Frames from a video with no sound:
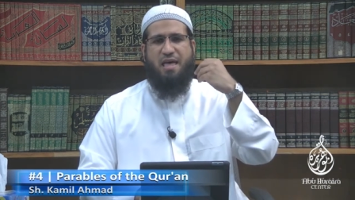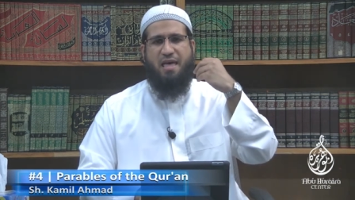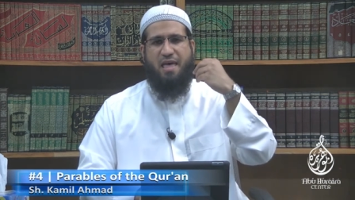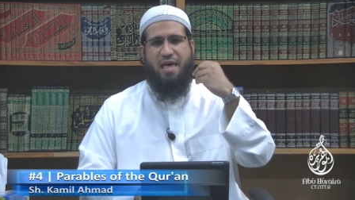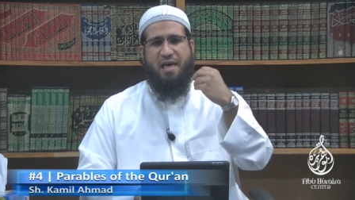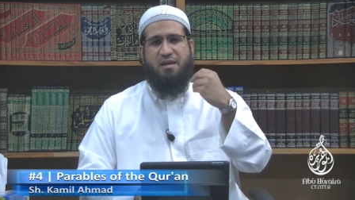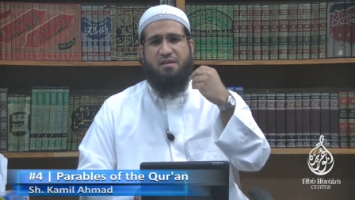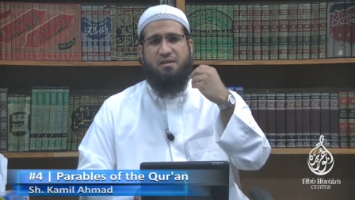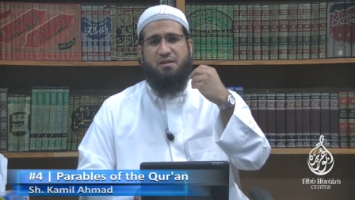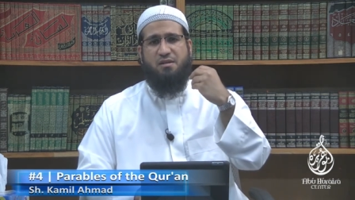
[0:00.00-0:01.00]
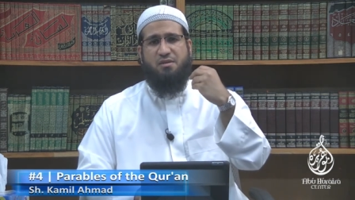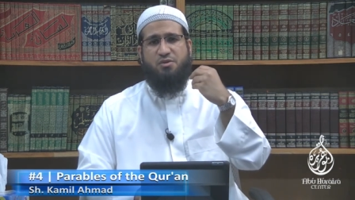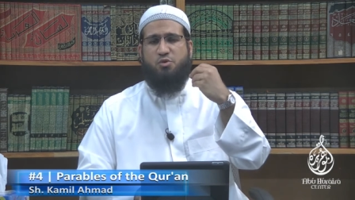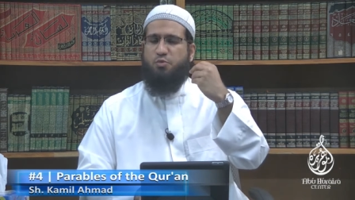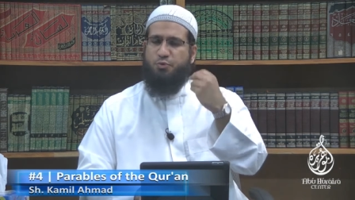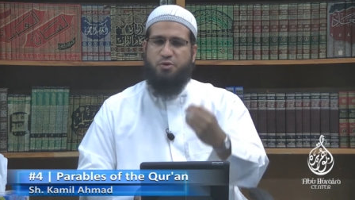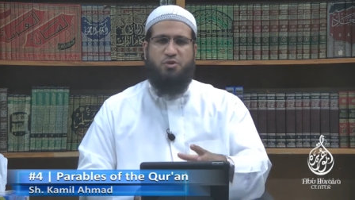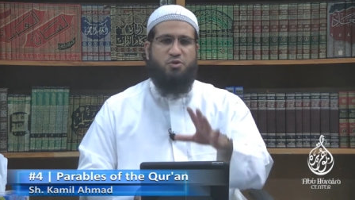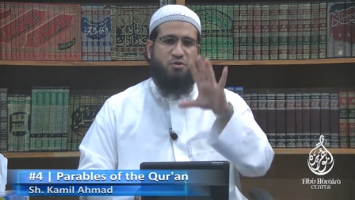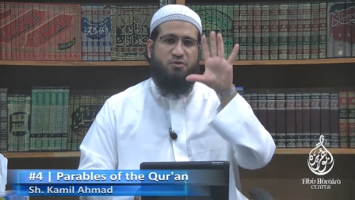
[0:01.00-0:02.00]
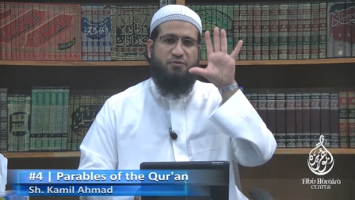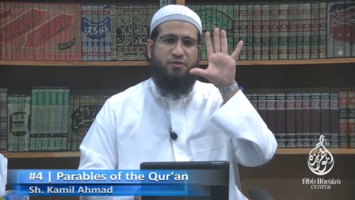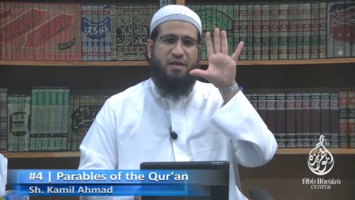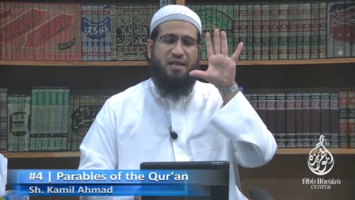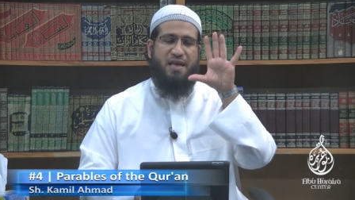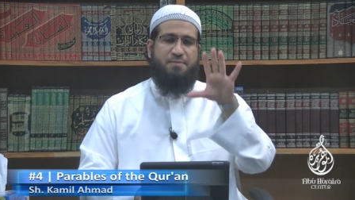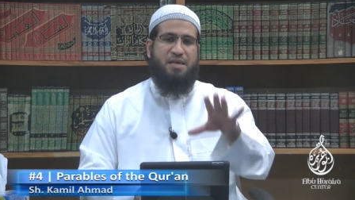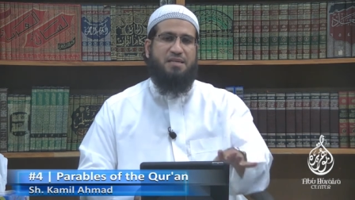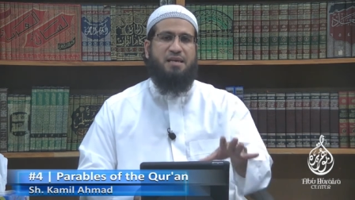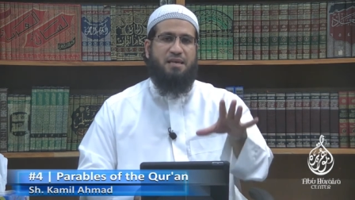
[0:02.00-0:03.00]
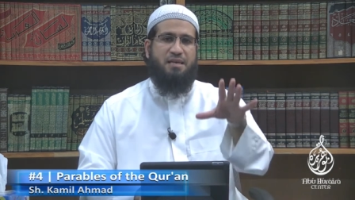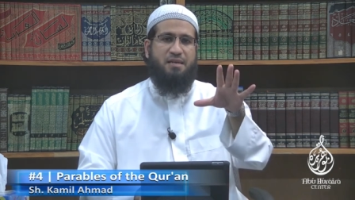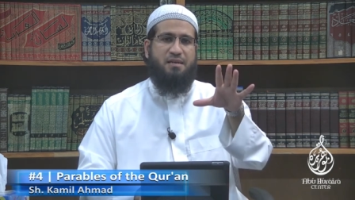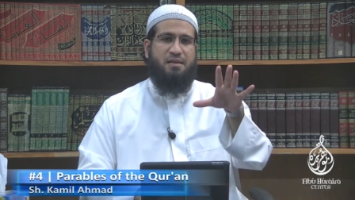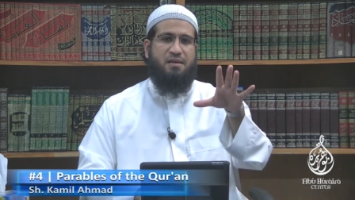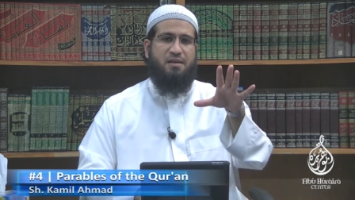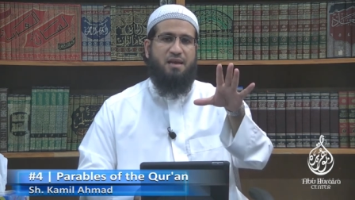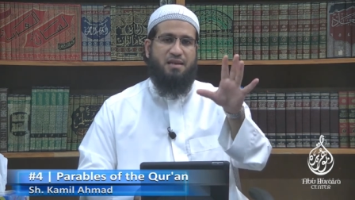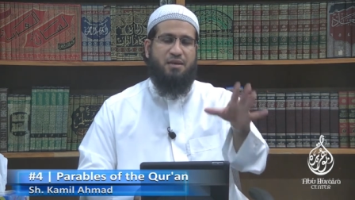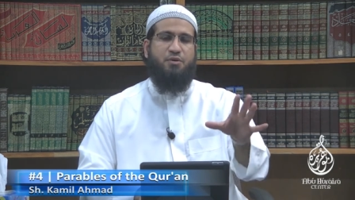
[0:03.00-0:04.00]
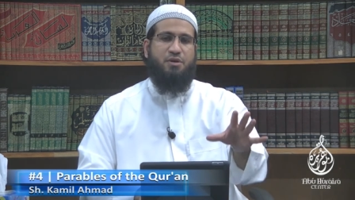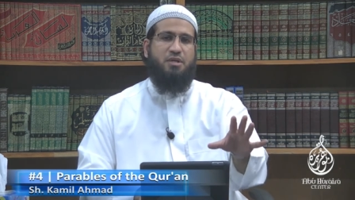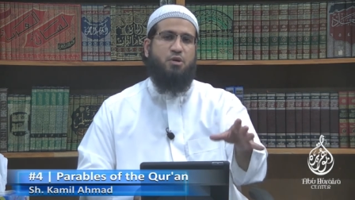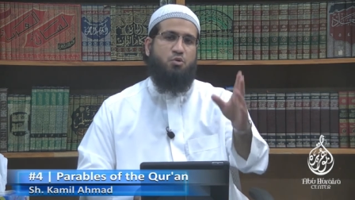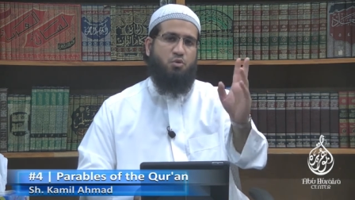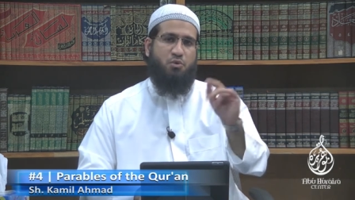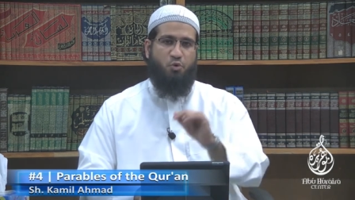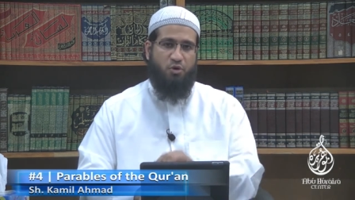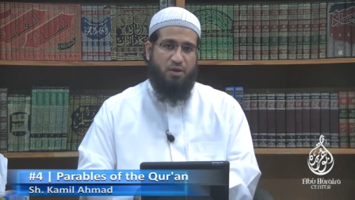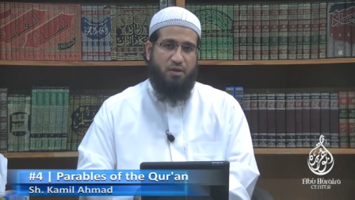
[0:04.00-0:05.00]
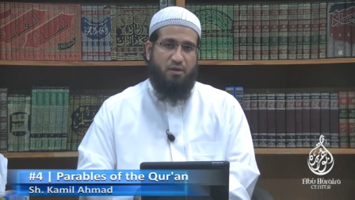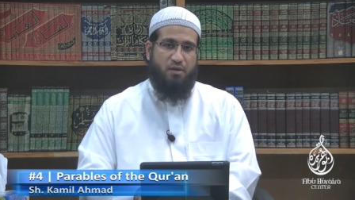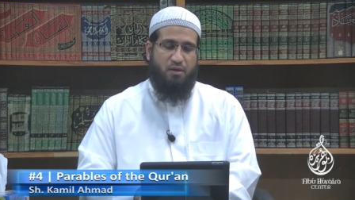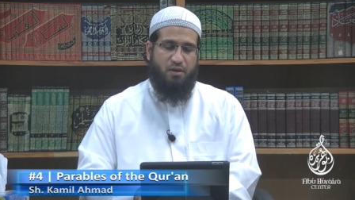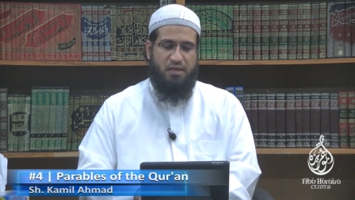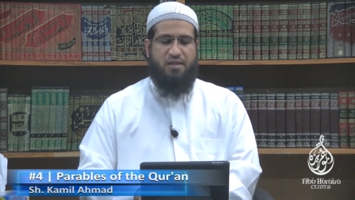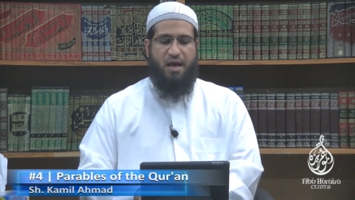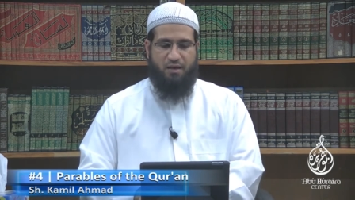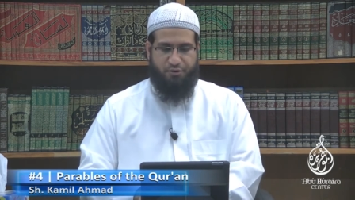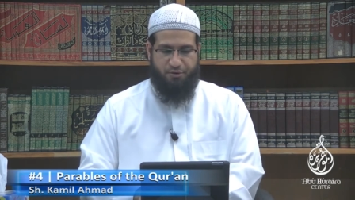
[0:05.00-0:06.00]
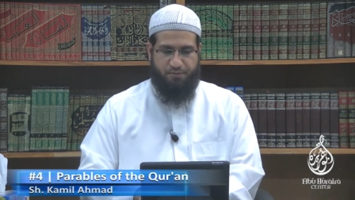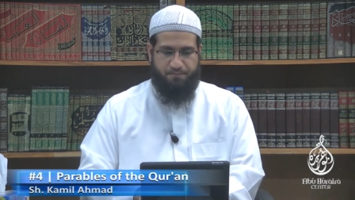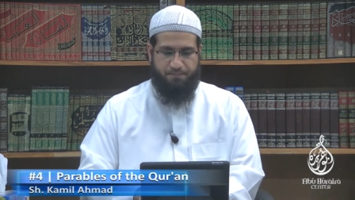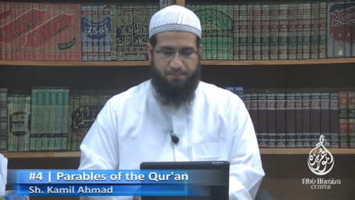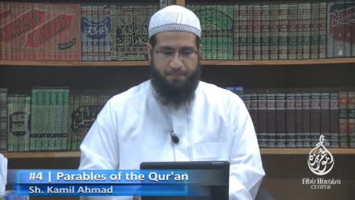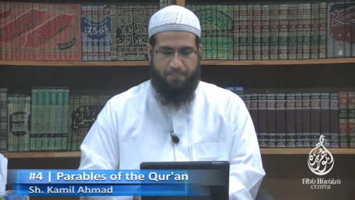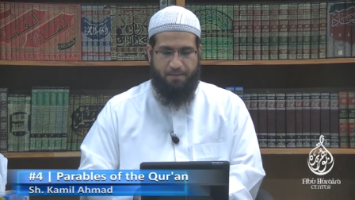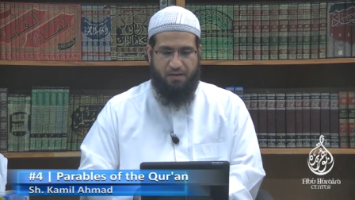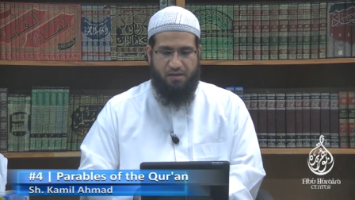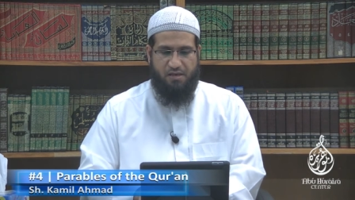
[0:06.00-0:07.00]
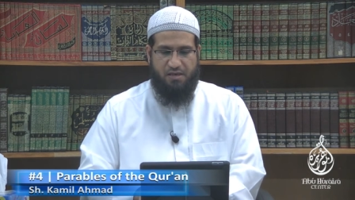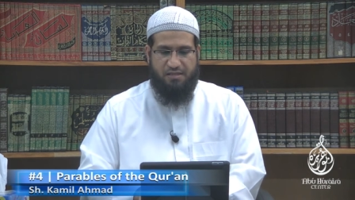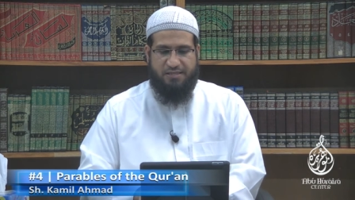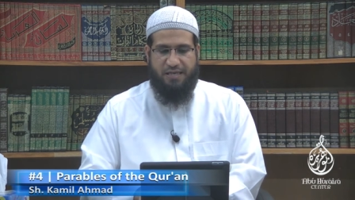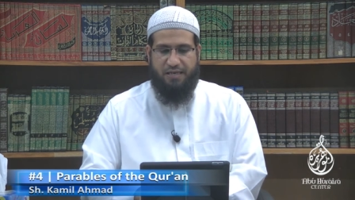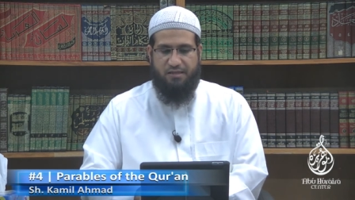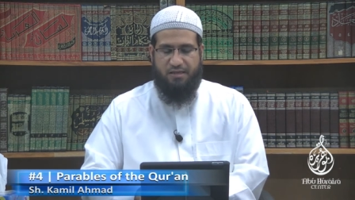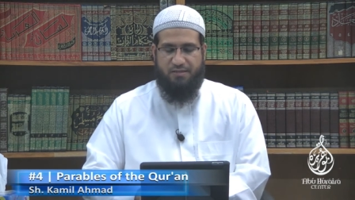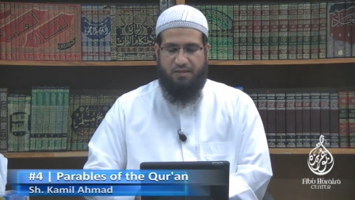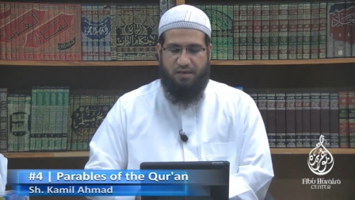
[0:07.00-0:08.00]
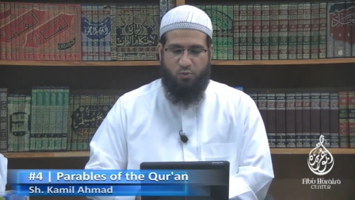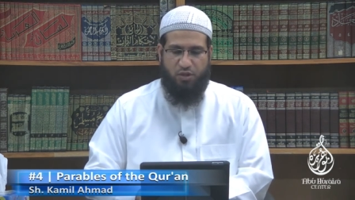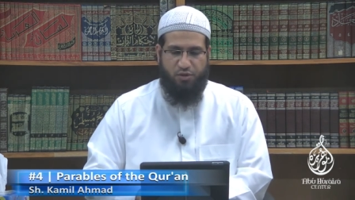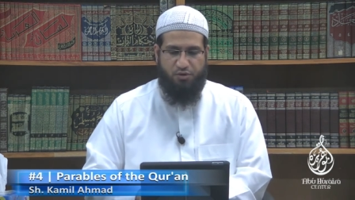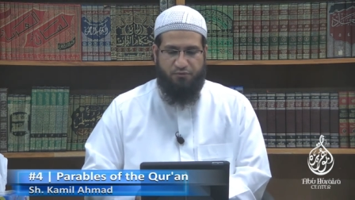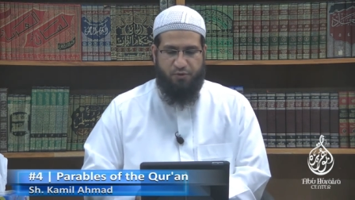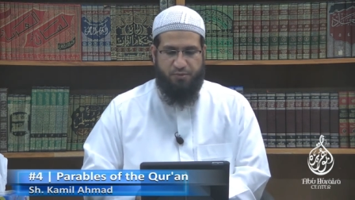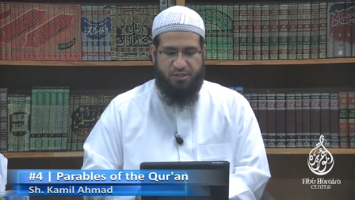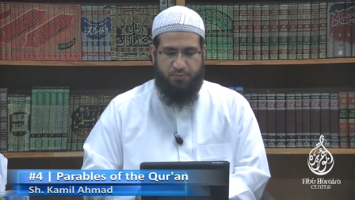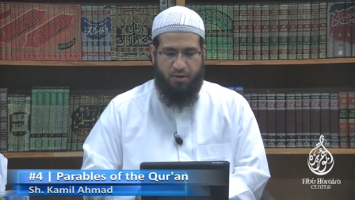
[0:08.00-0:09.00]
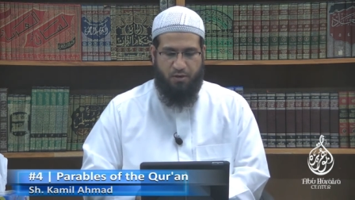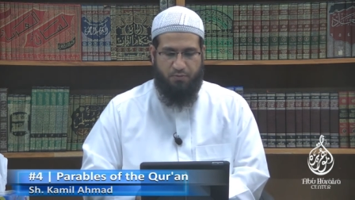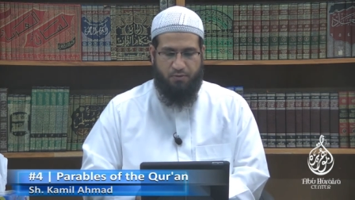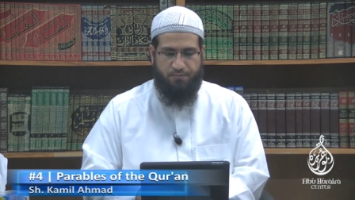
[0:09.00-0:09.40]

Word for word: and to preserve and maintain and guarantee your reward in the Akhirah. The second lesson that we learn from this parable